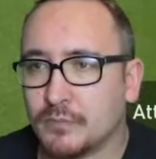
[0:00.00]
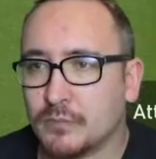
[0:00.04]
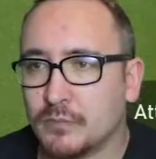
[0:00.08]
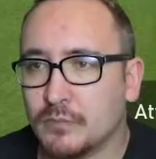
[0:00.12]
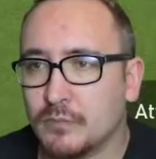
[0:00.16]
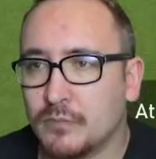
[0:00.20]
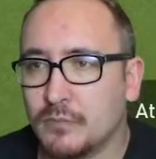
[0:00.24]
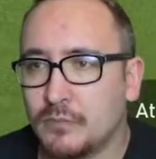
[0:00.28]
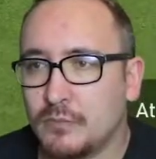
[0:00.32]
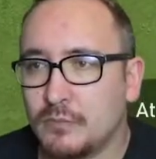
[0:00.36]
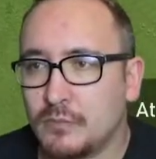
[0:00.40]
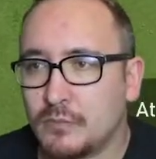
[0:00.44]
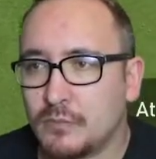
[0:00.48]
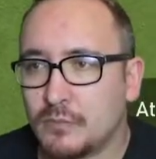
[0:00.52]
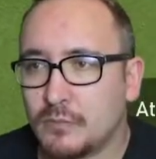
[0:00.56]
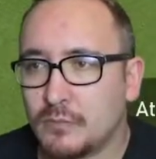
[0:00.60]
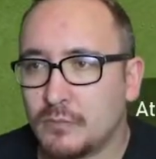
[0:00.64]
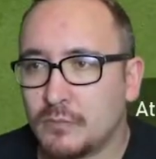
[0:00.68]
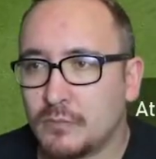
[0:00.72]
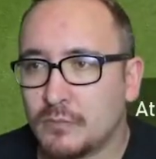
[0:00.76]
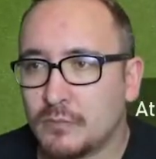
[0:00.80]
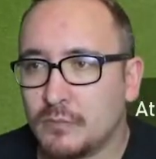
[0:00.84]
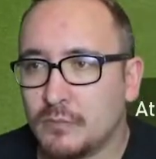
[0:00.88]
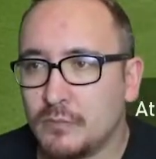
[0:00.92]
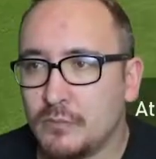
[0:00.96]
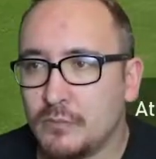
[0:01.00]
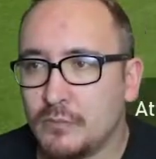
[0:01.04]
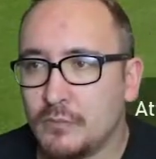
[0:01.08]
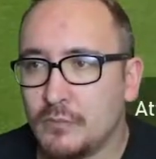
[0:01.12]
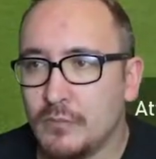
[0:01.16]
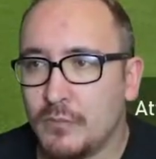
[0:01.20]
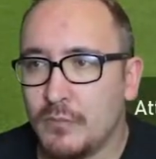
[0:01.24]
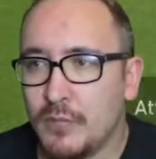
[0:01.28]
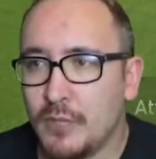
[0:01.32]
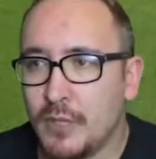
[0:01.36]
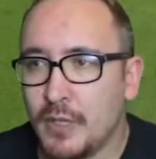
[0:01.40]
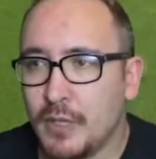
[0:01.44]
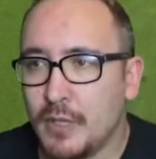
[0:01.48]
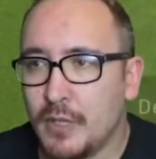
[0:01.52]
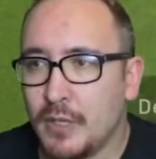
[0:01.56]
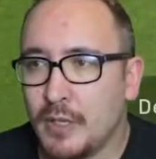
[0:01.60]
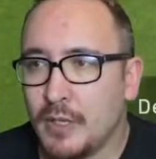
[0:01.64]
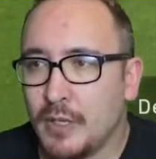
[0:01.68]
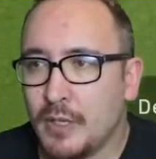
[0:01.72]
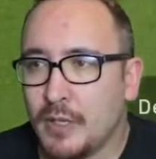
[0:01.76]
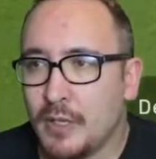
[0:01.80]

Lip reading: No one is speaking in this clip.